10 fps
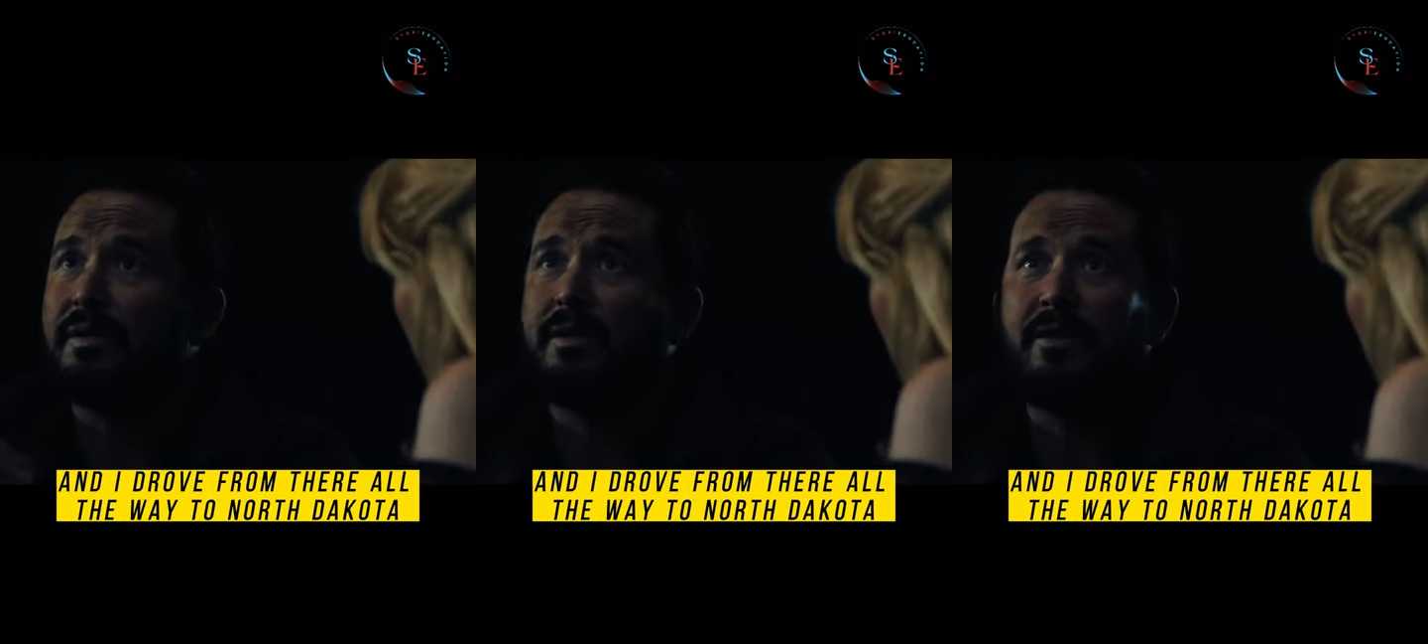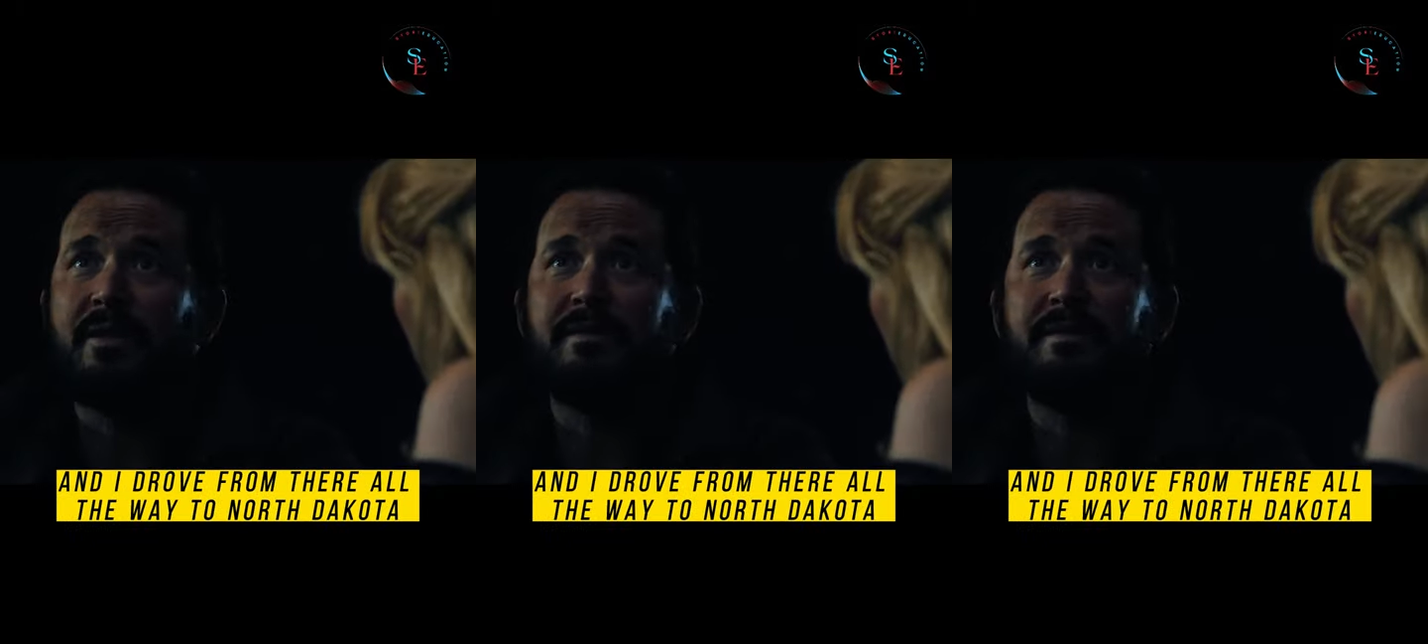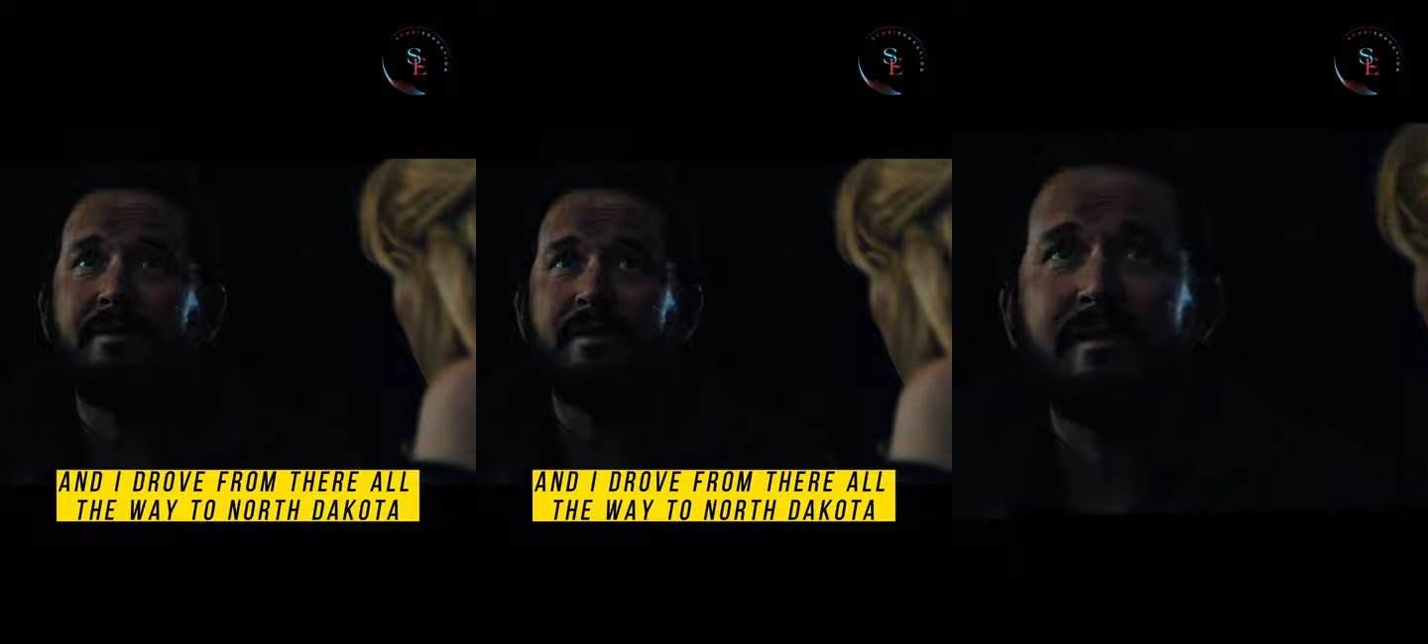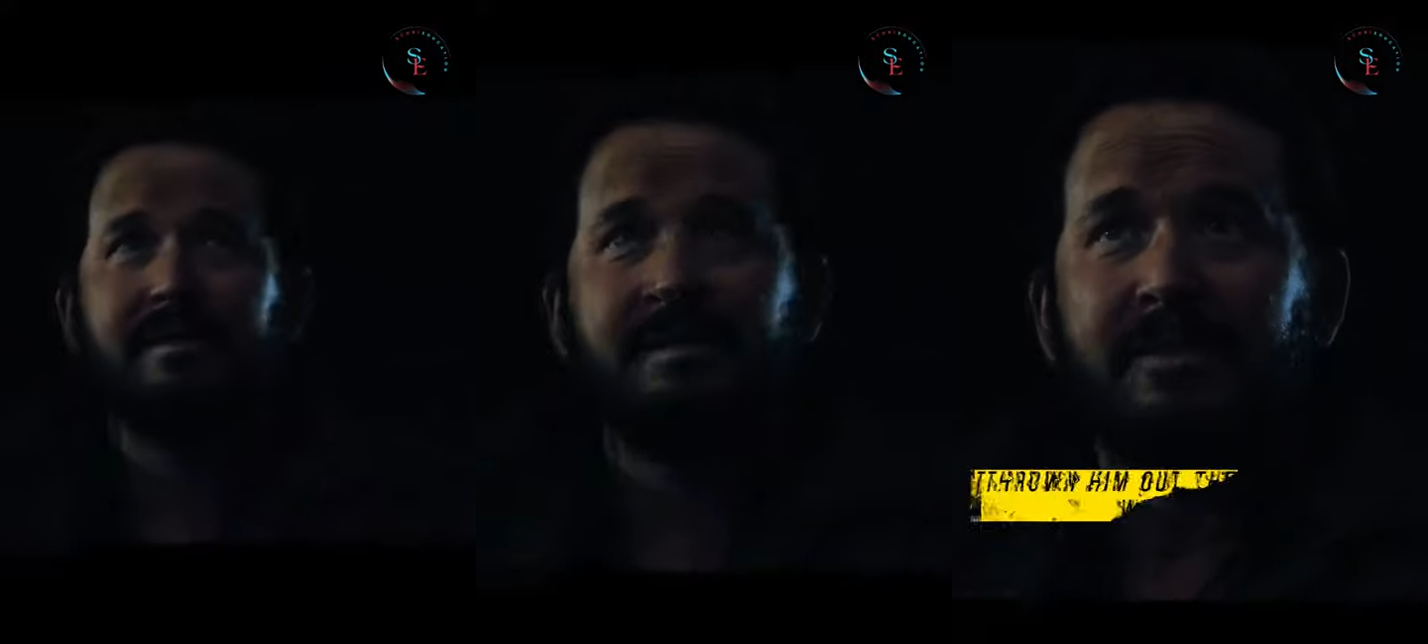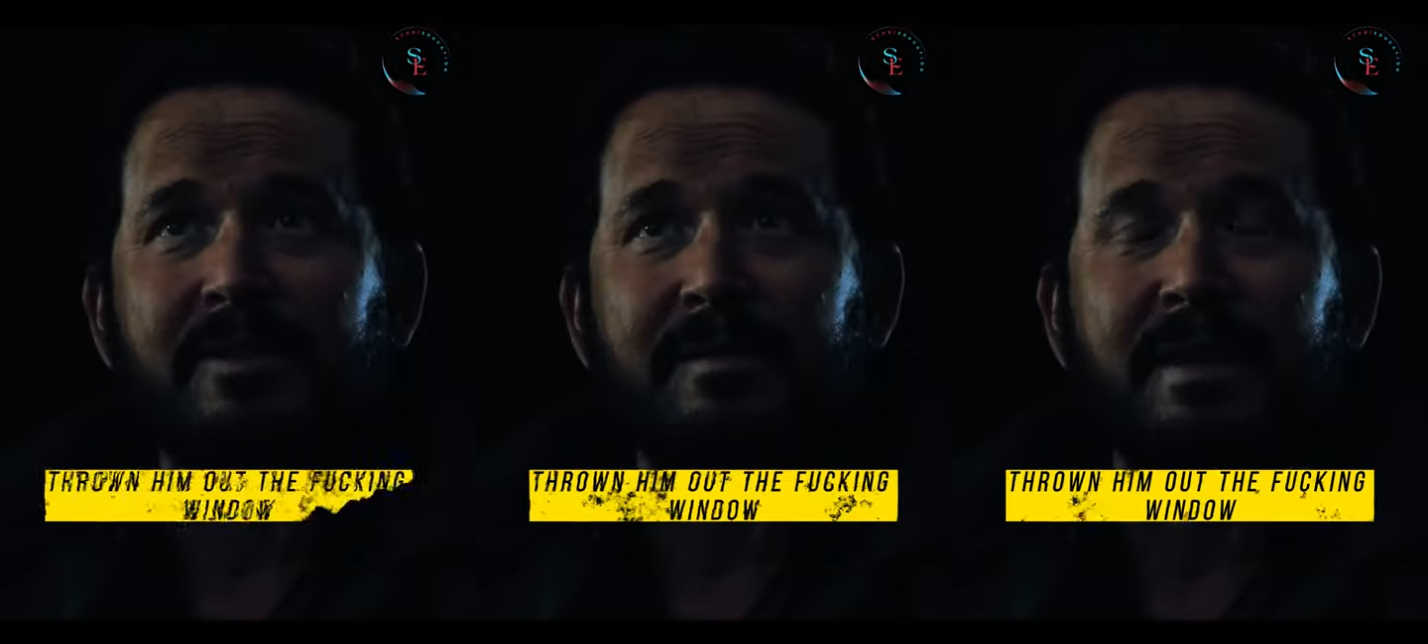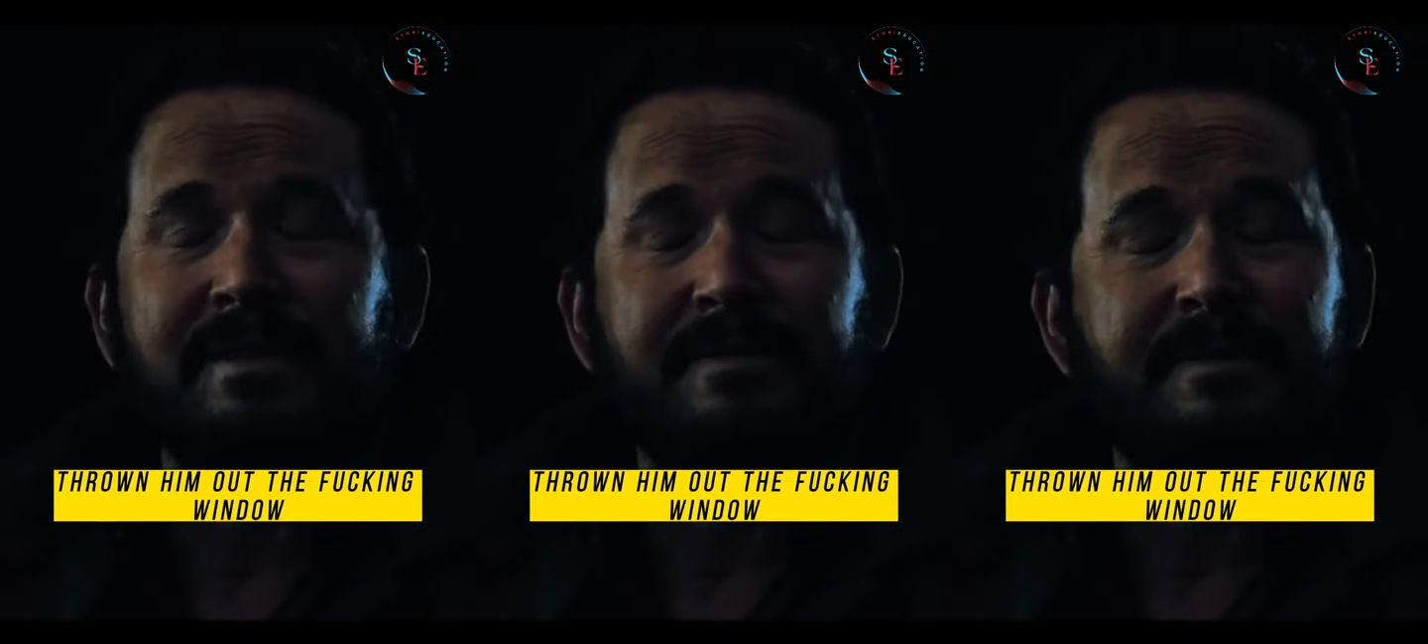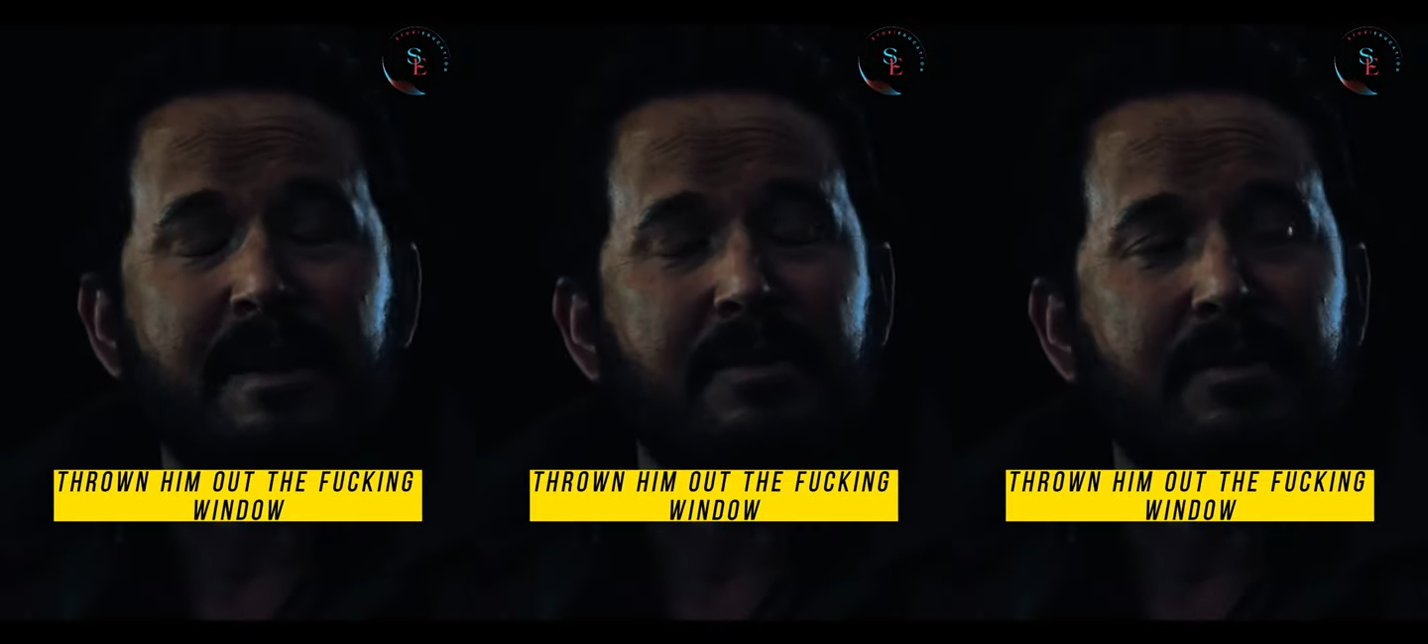Dakota, throwing him out the
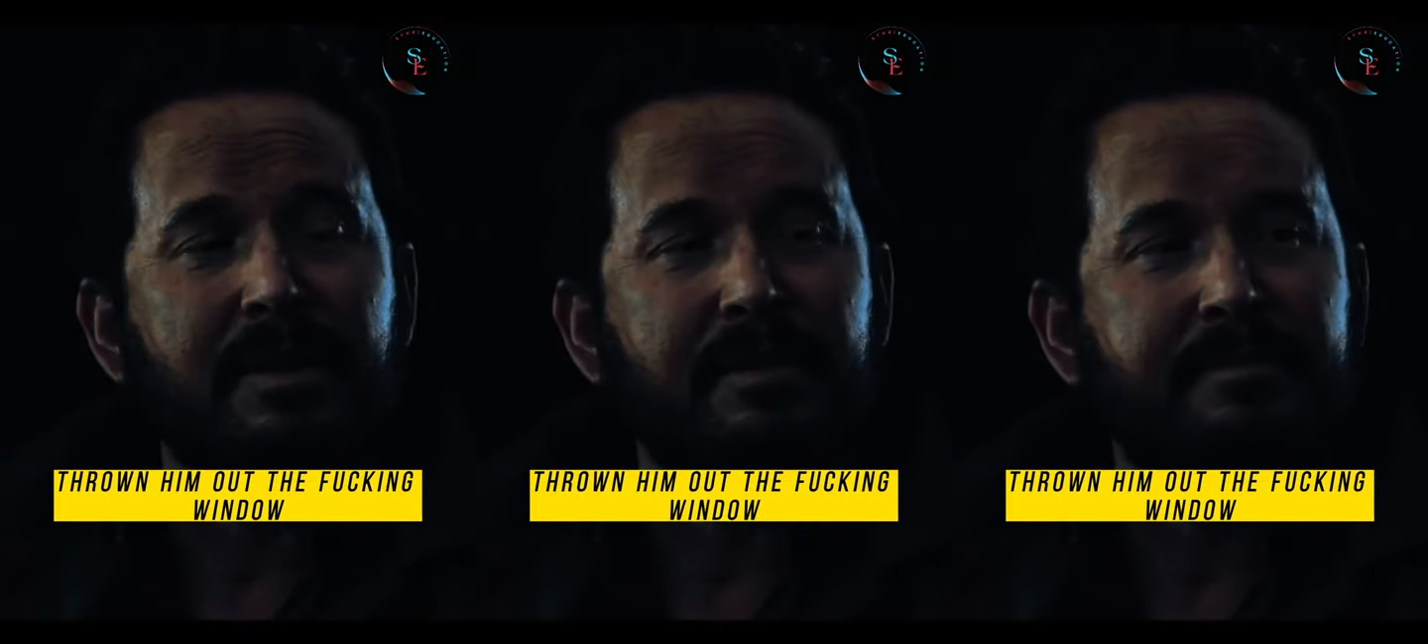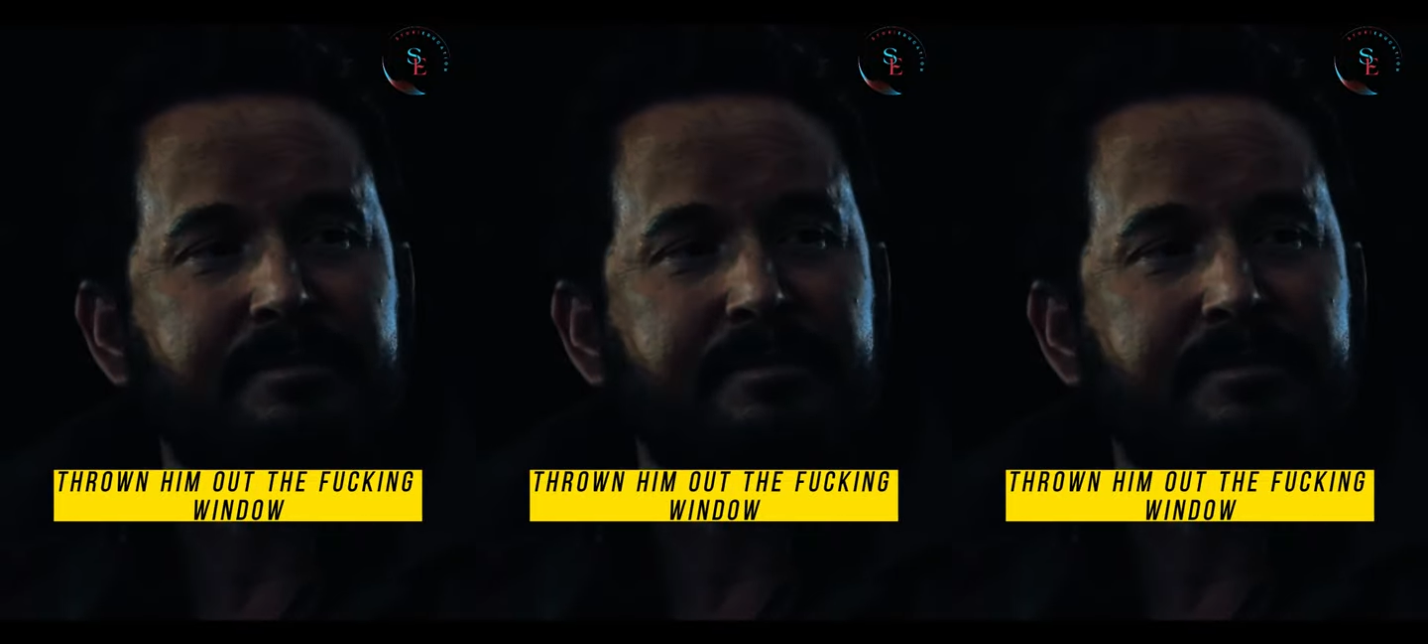fucking window.